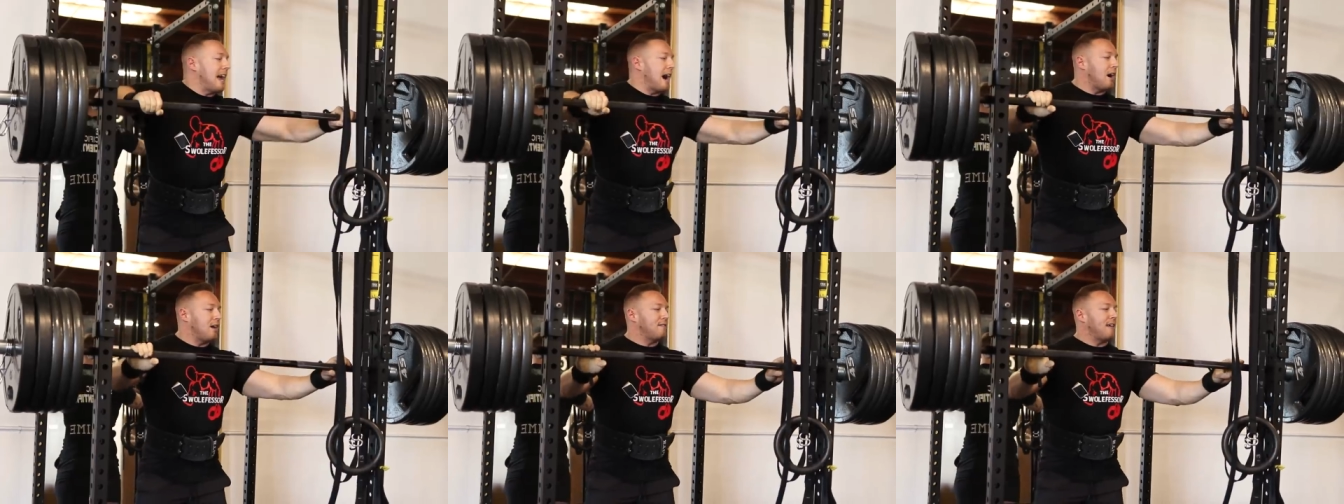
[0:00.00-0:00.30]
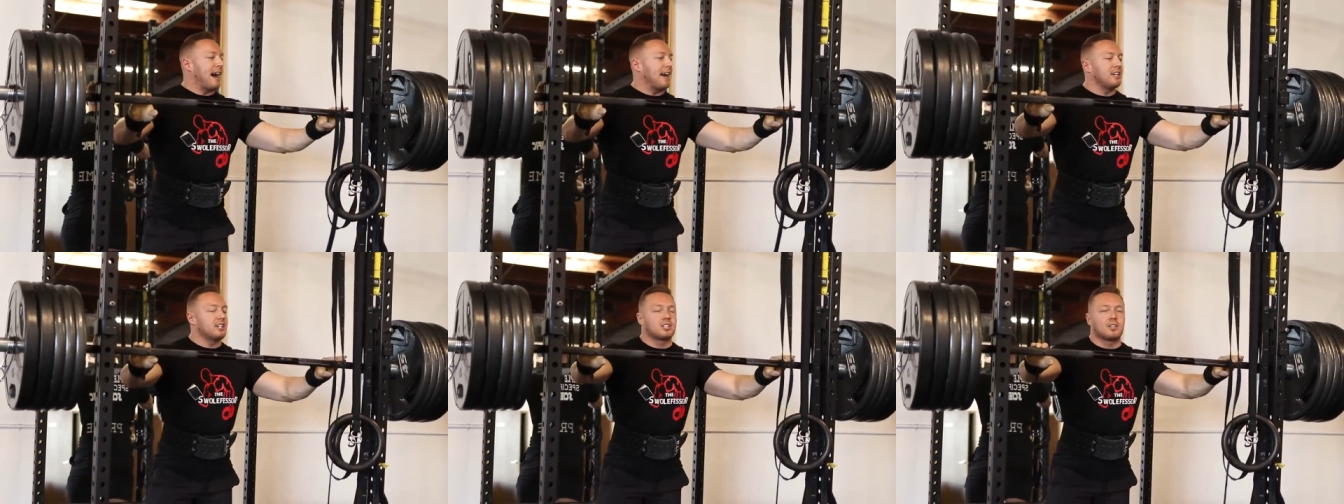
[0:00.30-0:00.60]
Now
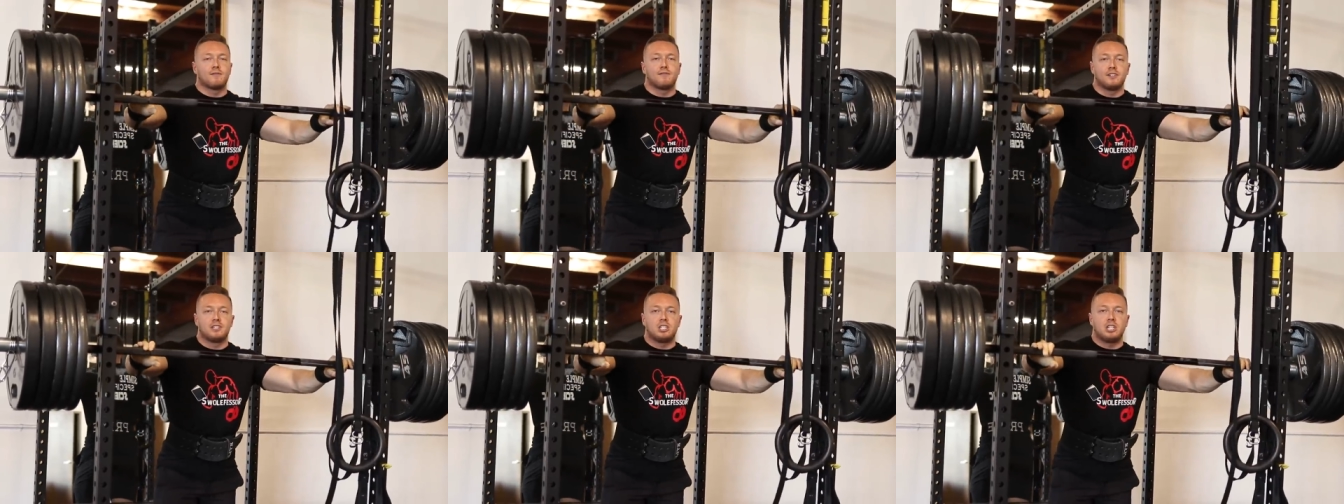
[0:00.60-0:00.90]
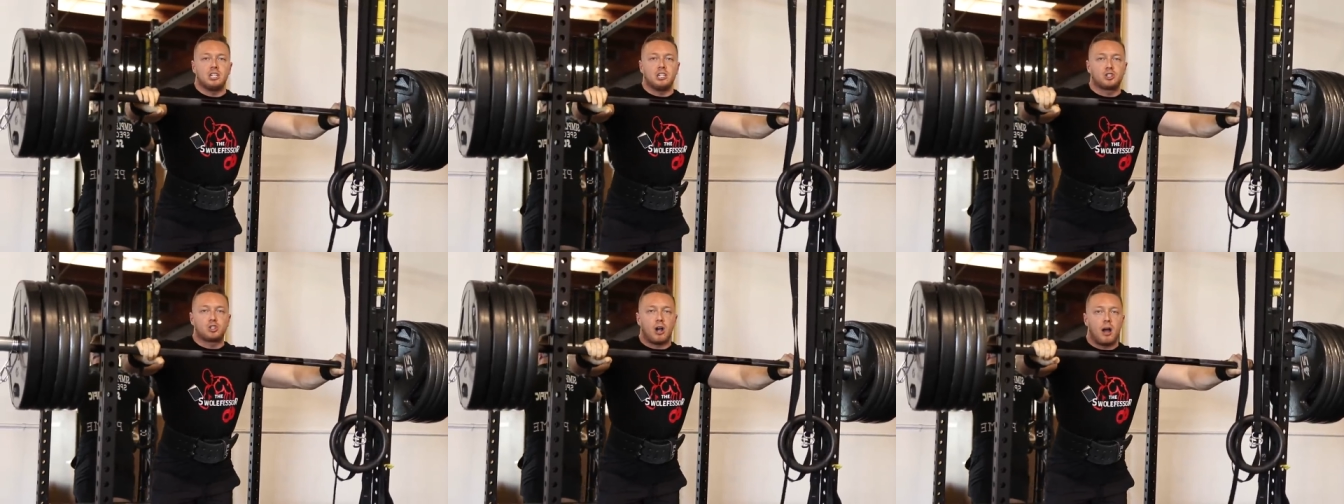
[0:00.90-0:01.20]
I've added some
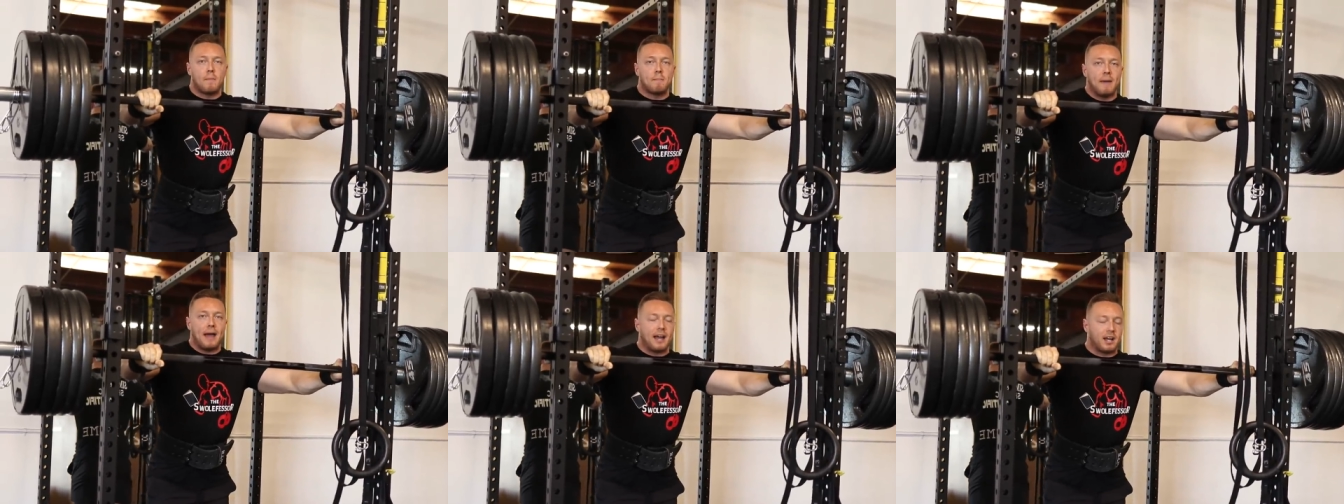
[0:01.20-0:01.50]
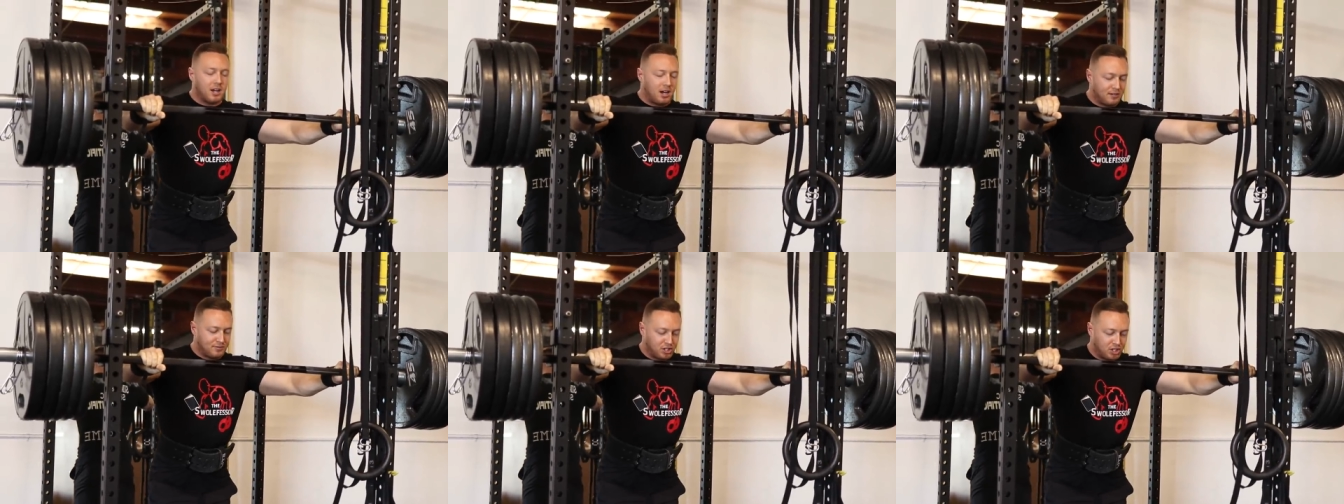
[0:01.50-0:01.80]
fatigue drop
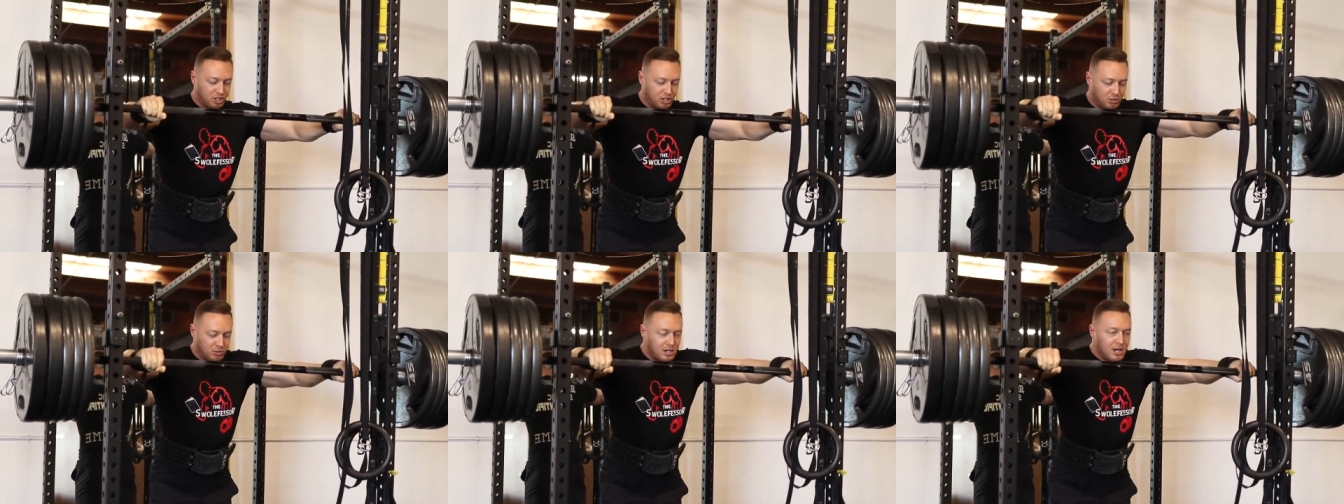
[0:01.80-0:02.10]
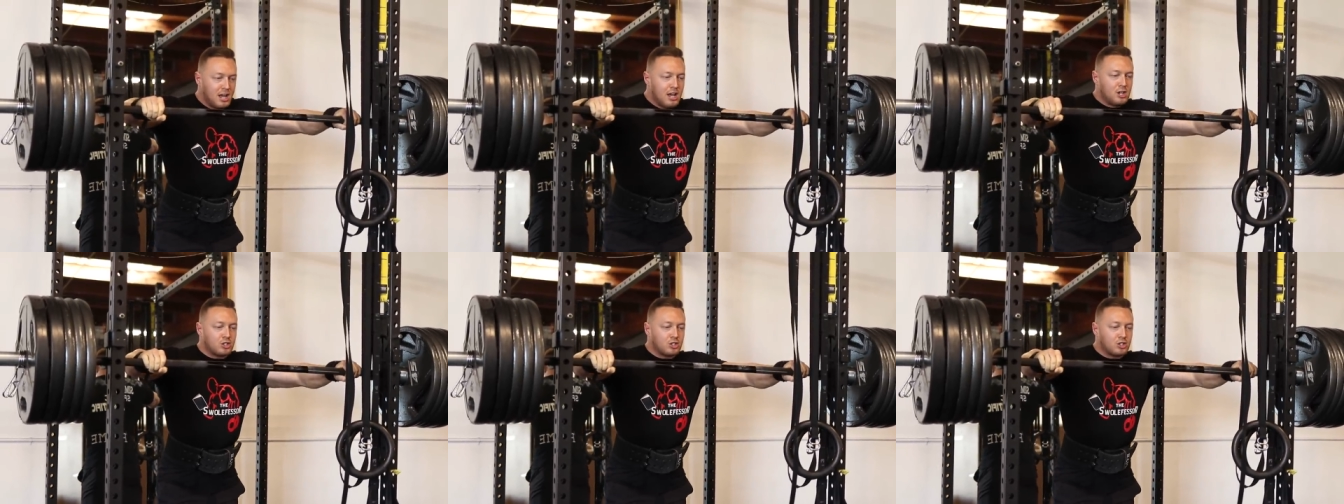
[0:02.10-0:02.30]
back-offs too.